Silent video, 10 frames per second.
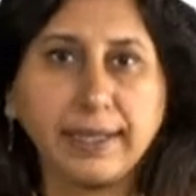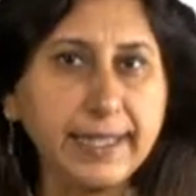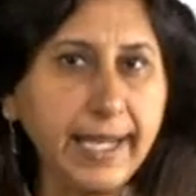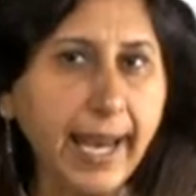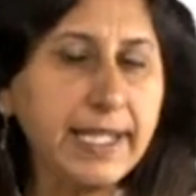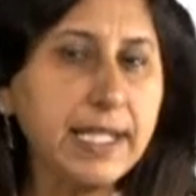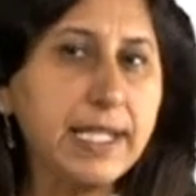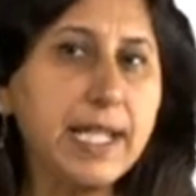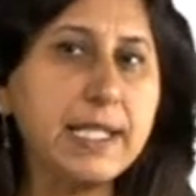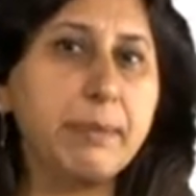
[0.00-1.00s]
The
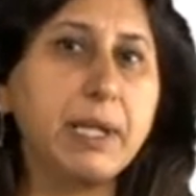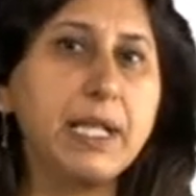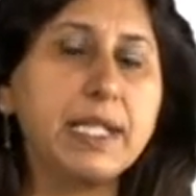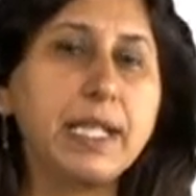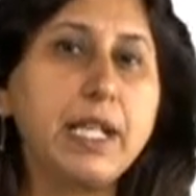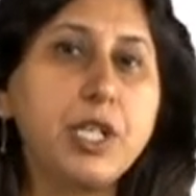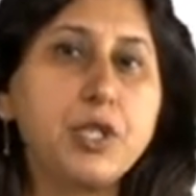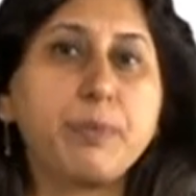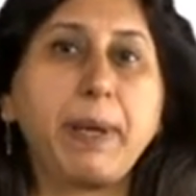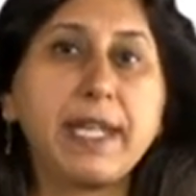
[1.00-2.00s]
entity's ability
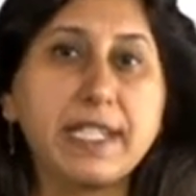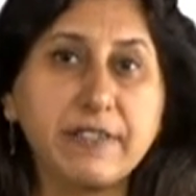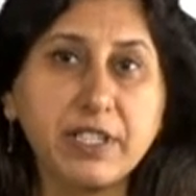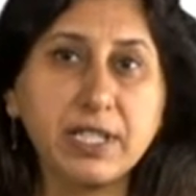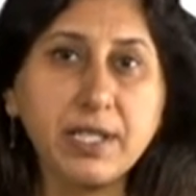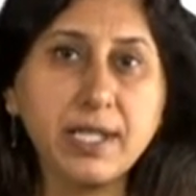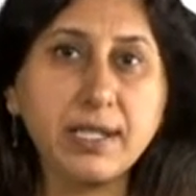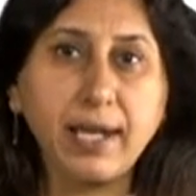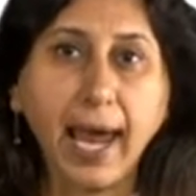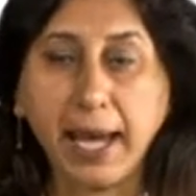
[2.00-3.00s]
to pay dividends
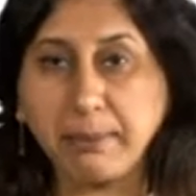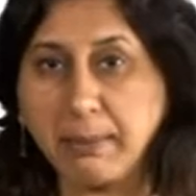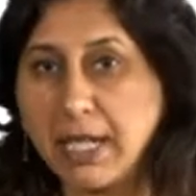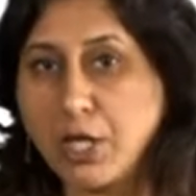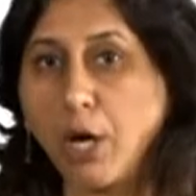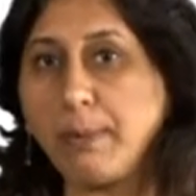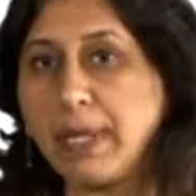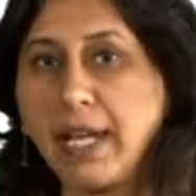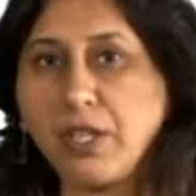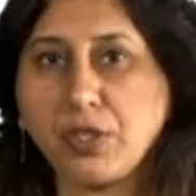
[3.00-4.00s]
and meet
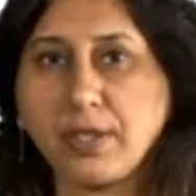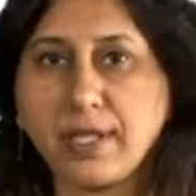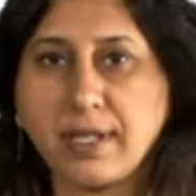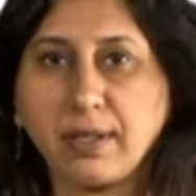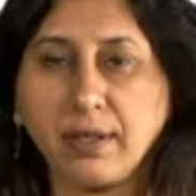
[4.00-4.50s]
obligations.